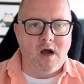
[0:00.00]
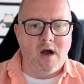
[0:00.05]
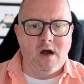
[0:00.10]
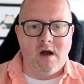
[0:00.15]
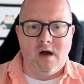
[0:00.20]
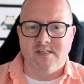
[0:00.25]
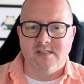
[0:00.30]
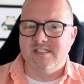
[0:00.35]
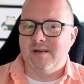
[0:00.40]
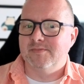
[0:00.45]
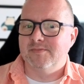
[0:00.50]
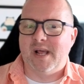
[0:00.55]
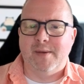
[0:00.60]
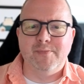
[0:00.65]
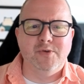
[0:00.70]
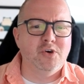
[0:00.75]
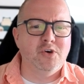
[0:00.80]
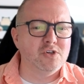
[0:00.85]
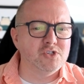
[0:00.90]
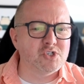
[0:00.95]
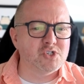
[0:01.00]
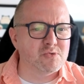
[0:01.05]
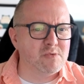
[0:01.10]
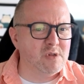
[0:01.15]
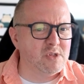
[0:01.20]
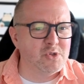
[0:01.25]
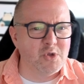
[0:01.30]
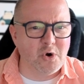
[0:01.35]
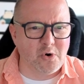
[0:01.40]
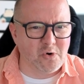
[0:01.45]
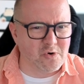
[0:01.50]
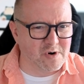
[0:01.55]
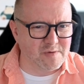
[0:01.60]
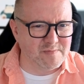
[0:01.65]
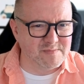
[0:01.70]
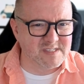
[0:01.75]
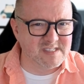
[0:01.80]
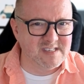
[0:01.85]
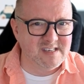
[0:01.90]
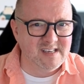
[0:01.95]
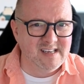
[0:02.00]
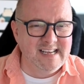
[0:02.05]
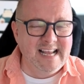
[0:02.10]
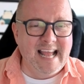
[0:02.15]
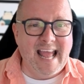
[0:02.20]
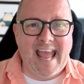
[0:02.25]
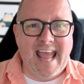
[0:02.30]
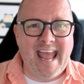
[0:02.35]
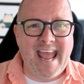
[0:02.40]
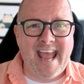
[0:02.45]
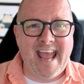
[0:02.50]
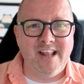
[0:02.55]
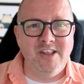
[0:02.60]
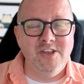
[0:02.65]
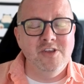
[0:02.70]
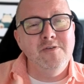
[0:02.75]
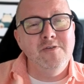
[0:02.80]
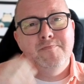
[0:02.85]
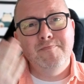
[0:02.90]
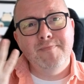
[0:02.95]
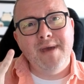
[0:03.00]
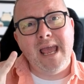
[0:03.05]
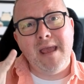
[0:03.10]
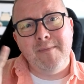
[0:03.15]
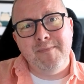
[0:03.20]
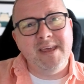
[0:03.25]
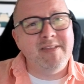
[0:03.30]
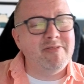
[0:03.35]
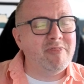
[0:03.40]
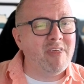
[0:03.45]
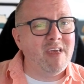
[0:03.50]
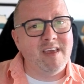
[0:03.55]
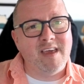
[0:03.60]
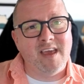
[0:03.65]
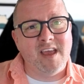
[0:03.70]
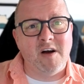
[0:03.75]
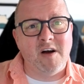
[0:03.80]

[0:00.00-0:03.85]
sometimes cultural norms, and you may be thinking of,